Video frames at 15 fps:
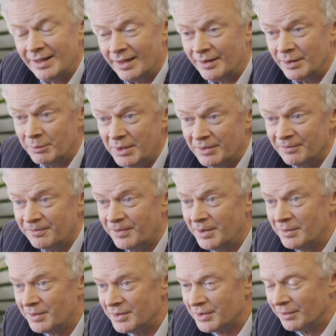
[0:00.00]
and that we can
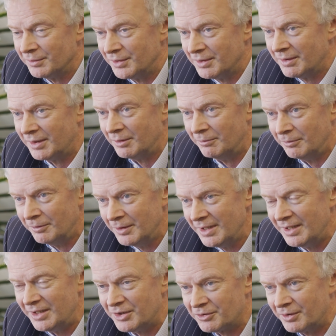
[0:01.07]
focus on doing the
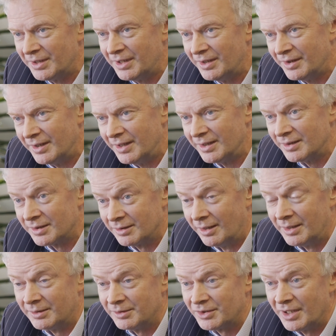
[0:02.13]
really tricky things
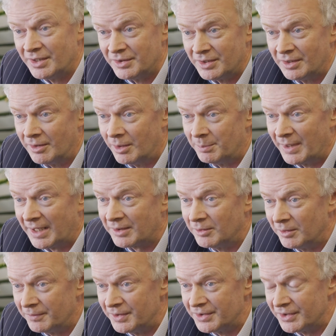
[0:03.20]
like changing our back
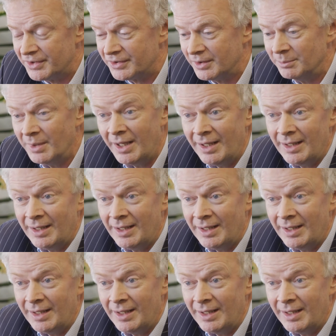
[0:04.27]
office system